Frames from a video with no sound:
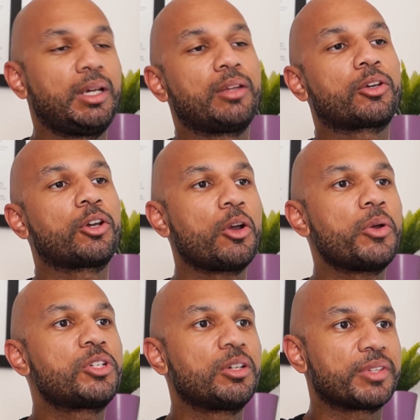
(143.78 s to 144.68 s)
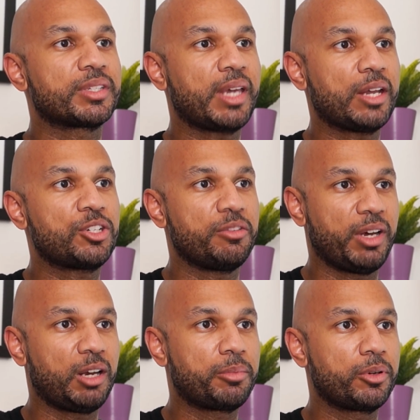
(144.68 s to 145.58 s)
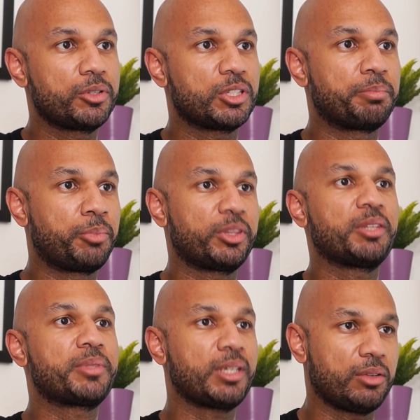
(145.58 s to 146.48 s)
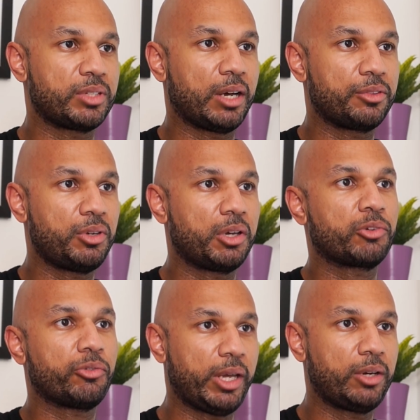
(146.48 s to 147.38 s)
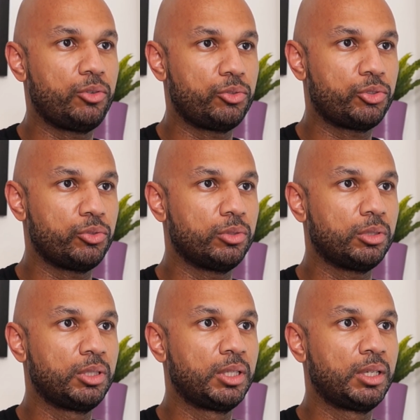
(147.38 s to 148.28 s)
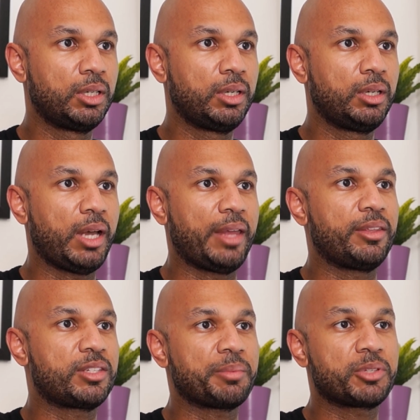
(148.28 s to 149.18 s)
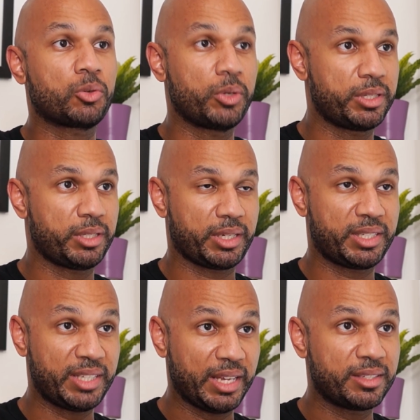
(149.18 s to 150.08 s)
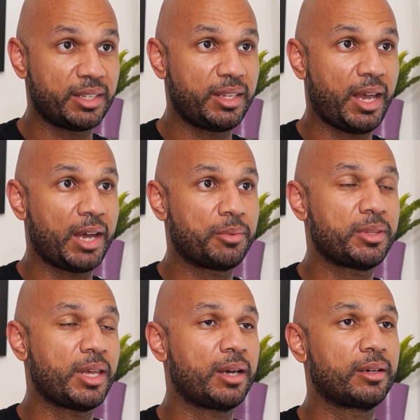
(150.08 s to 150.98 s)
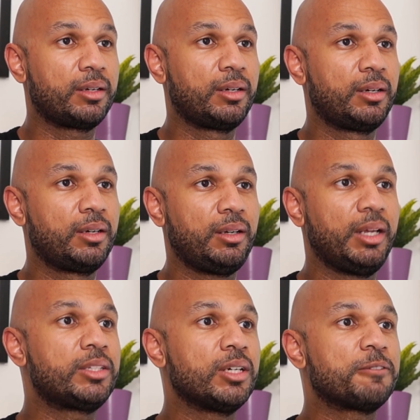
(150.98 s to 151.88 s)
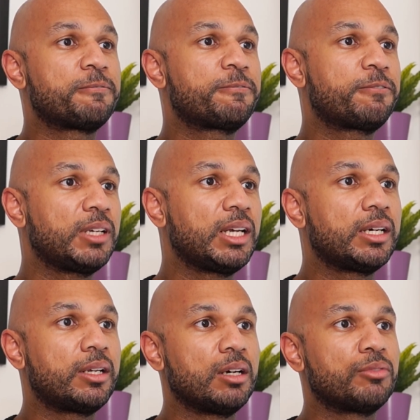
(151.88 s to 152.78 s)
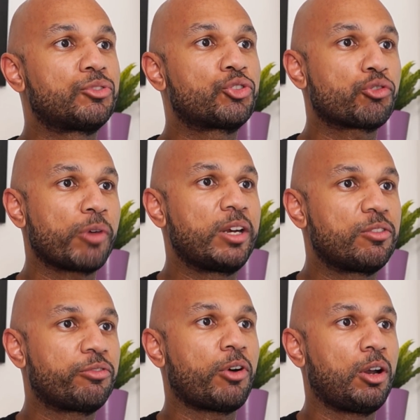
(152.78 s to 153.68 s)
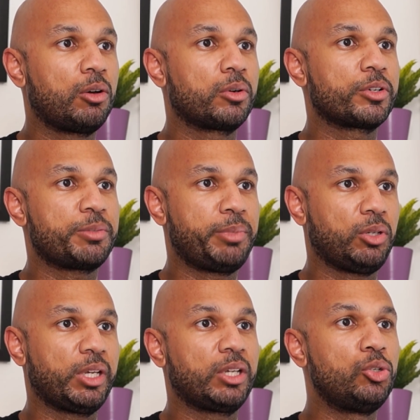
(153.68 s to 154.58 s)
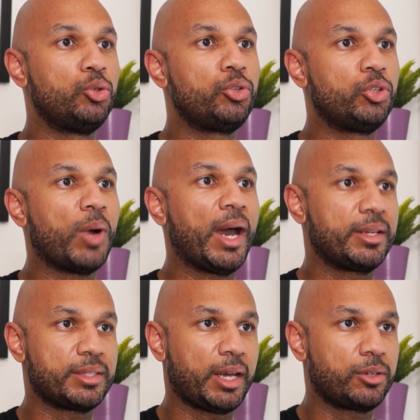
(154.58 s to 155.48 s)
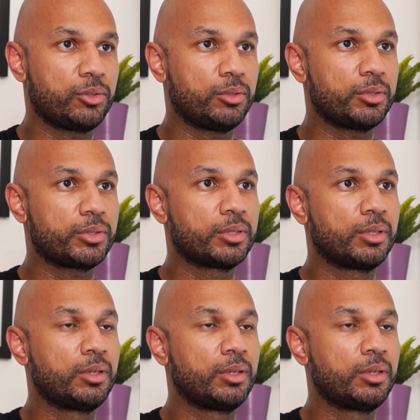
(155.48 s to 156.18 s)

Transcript: Now, the courage of the Sketch developers to put themselves out there and create a new tool, and the subsequent success that they had with that, led to a flood of trend followers building new UI design tools.